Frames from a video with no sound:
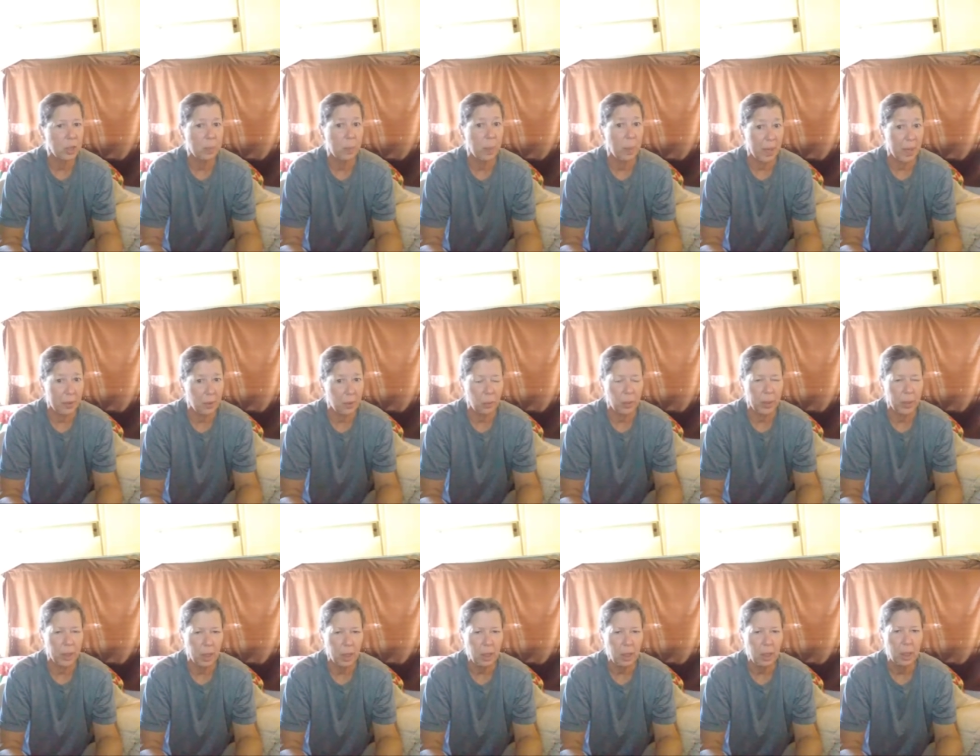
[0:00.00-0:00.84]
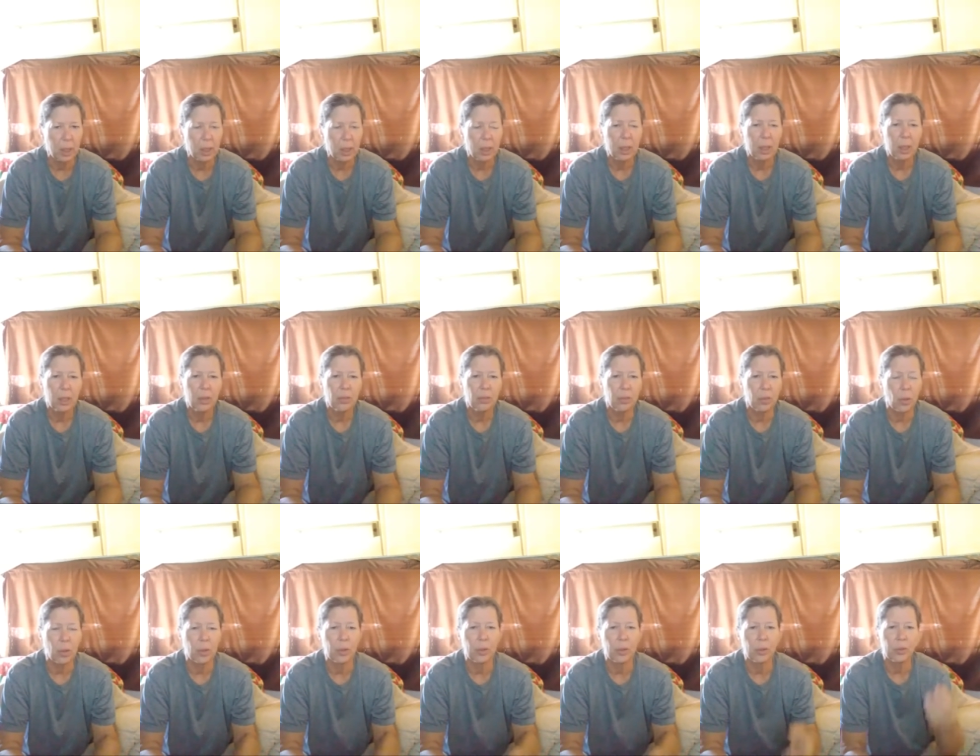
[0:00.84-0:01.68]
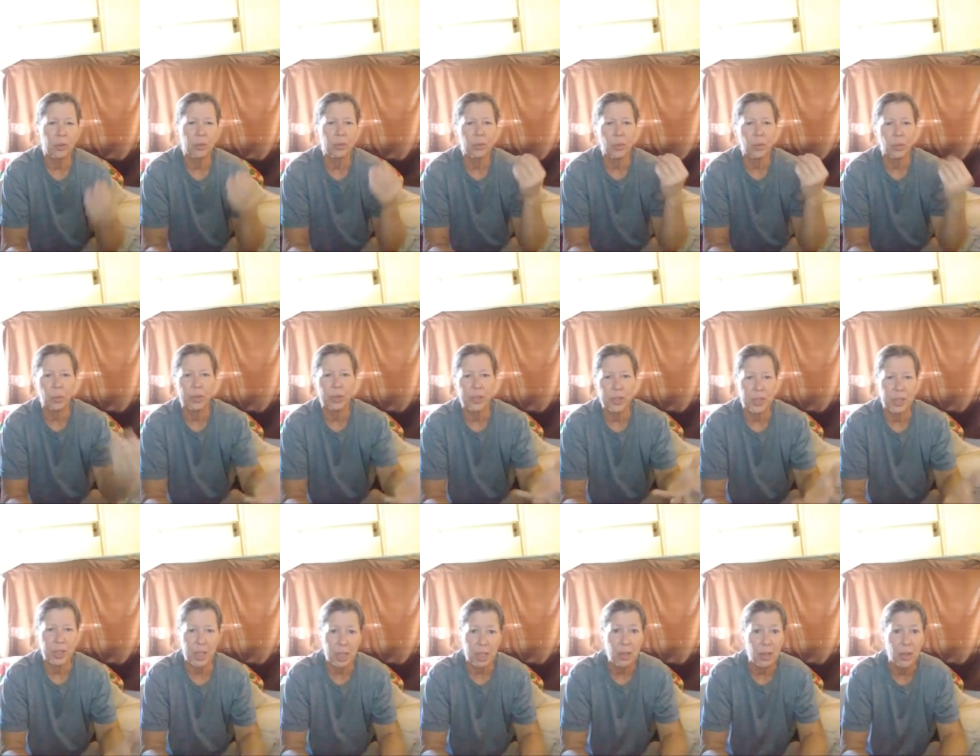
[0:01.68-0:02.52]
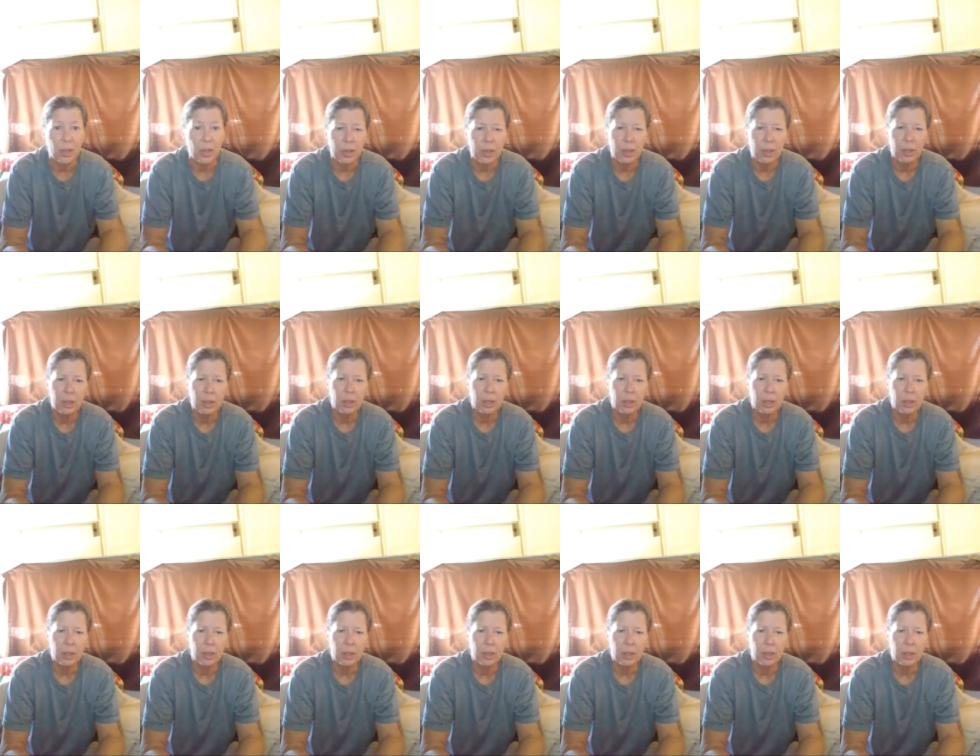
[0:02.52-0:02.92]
which is by the week, for the horses here.